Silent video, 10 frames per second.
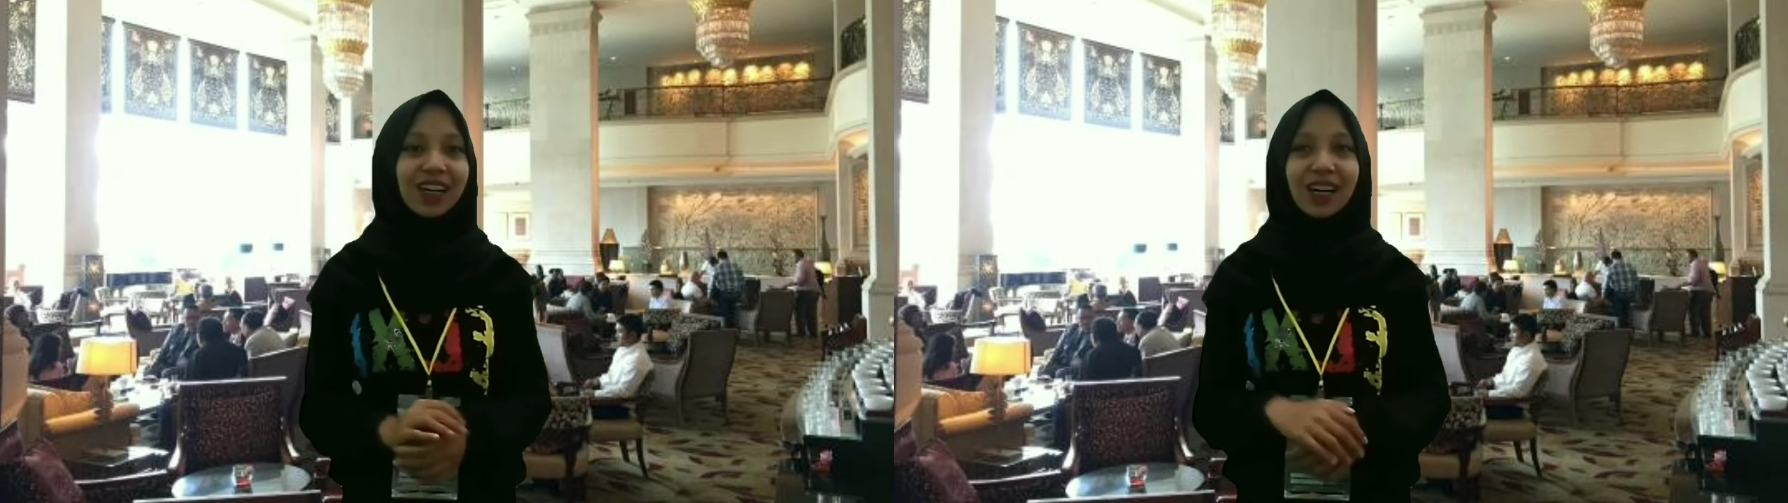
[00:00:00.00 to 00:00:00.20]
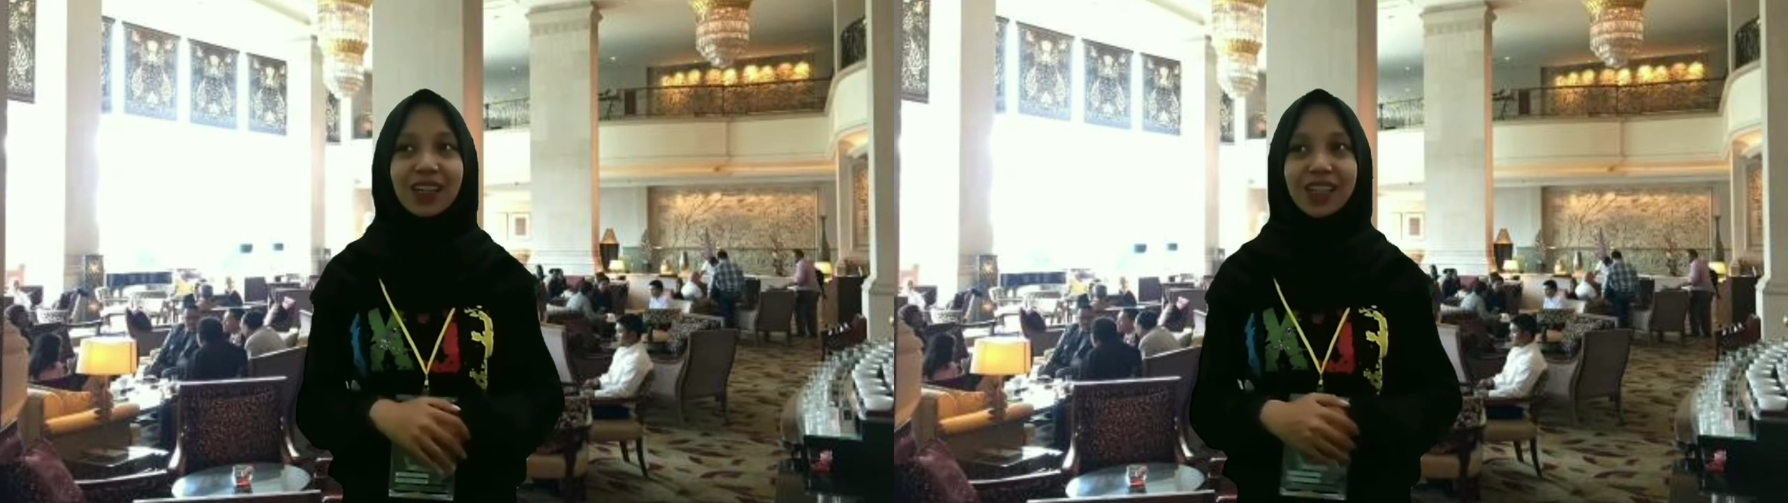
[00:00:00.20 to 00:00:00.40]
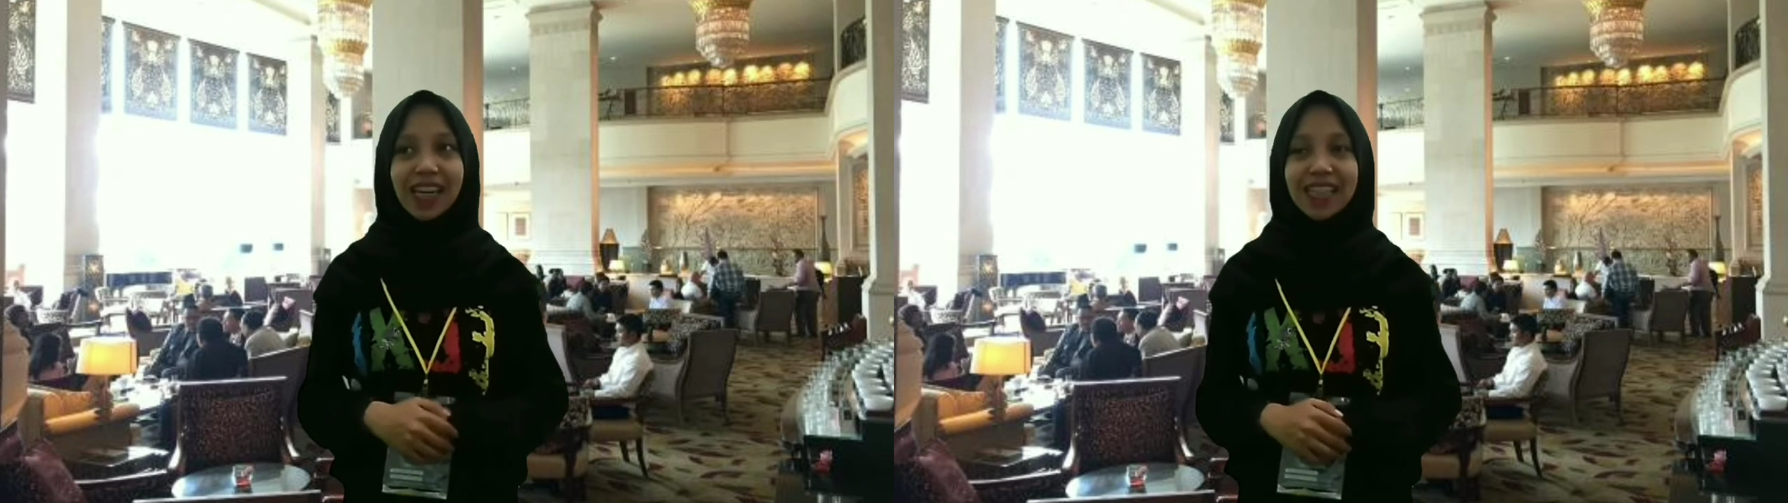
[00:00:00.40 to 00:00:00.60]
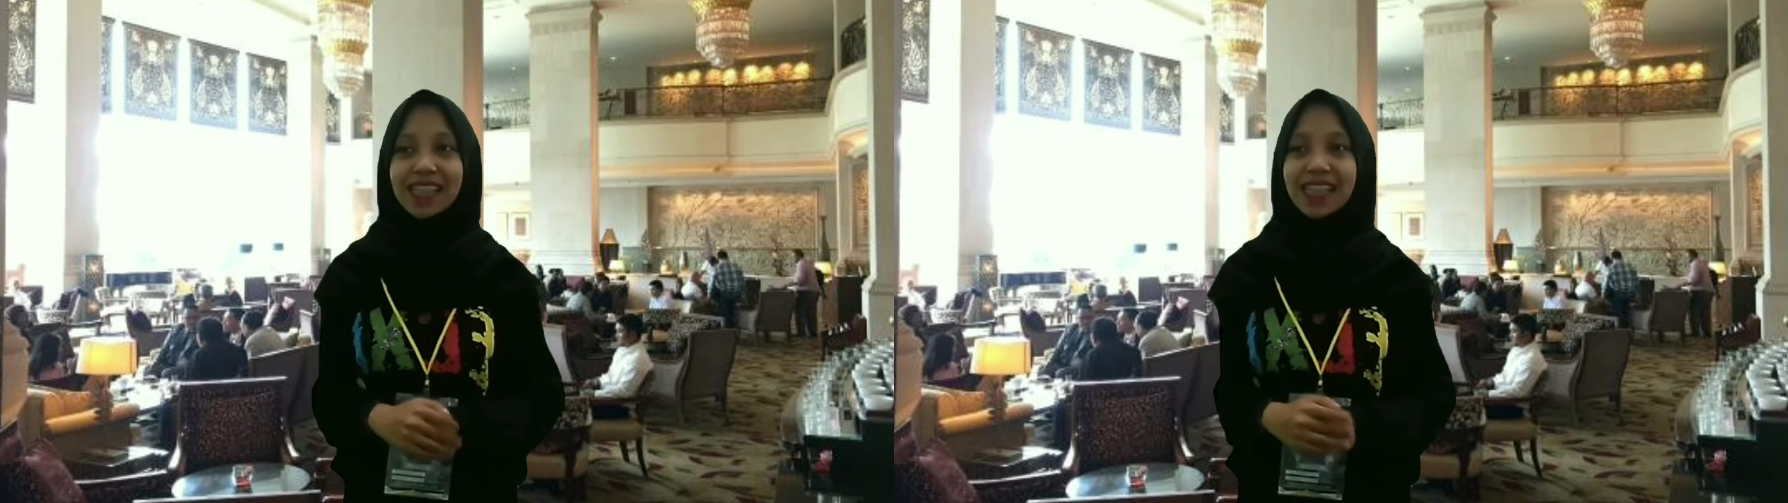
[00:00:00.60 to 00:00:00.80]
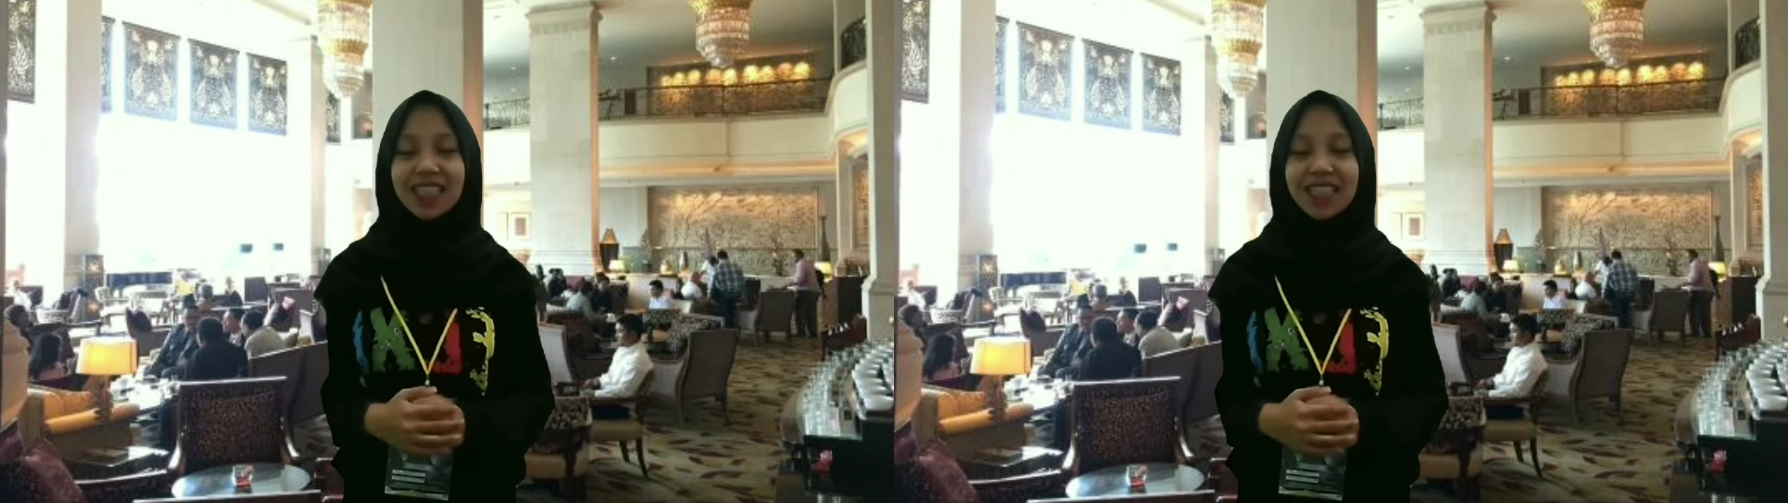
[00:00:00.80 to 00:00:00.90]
Okay, thank you